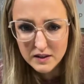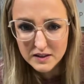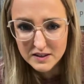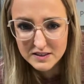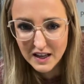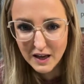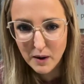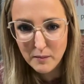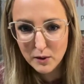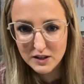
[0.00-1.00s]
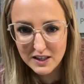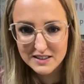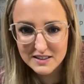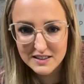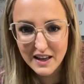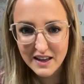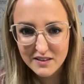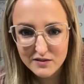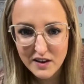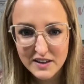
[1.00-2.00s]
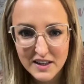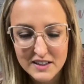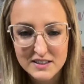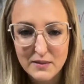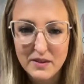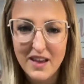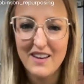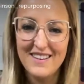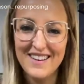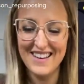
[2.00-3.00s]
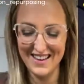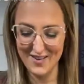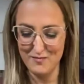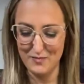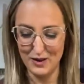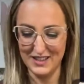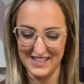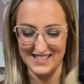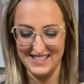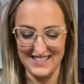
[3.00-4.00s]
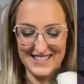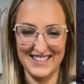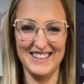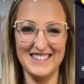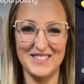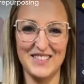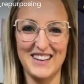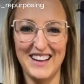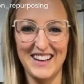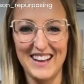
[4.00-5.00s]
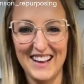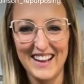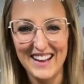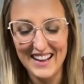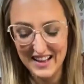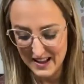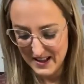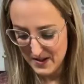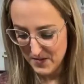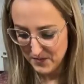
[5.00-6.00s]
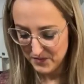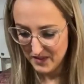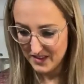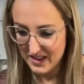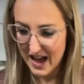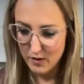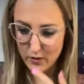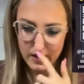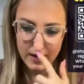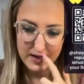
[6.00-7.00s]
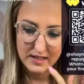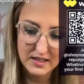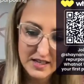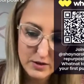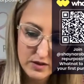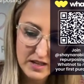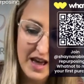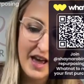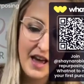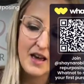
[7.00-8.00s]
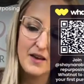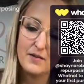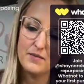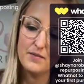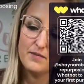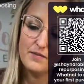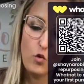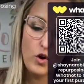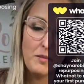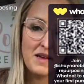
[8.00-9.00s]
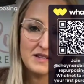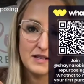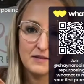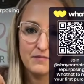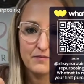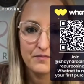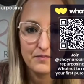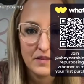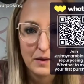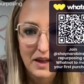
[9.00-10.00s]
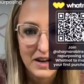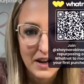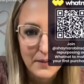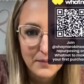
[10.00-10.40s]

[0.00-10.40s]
Same, I'm birdless. Can't find any to save my life. You're birdless. That's funny. This was a ornament. I painted it.